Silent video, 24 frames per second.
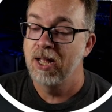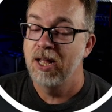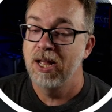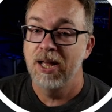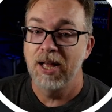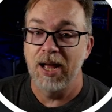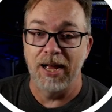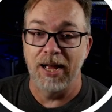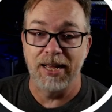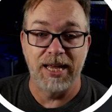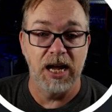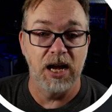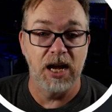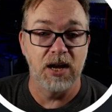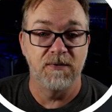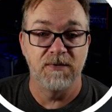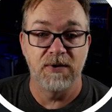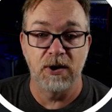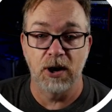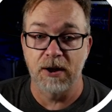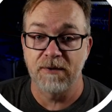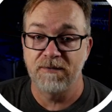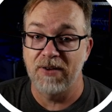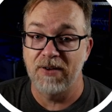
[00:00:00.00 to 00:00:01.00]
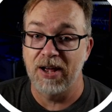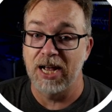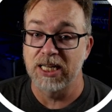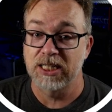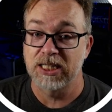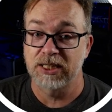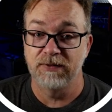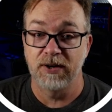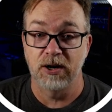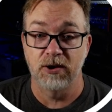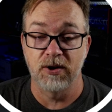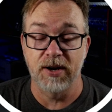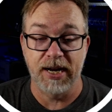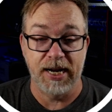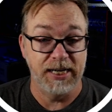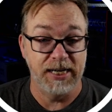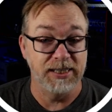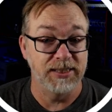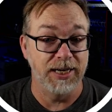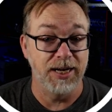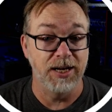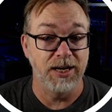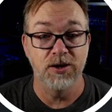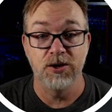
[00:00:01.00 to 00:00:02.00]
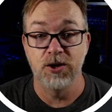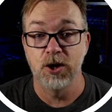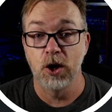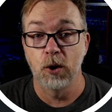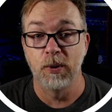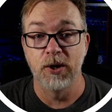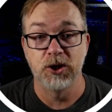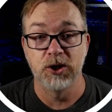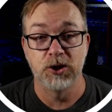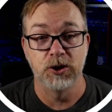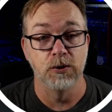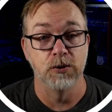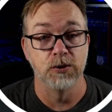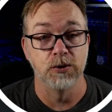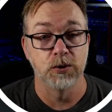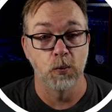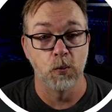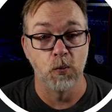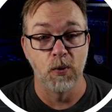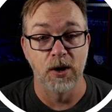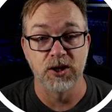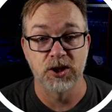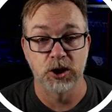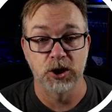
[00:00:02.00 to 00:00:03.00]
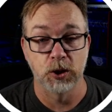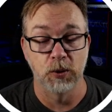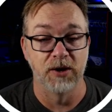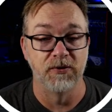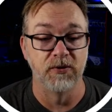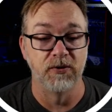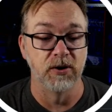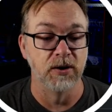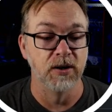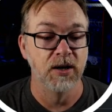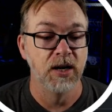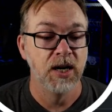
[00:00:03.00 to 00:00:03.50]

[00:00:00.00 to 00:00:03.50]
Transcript: Again, very fast, very easy, no issues whatsoever.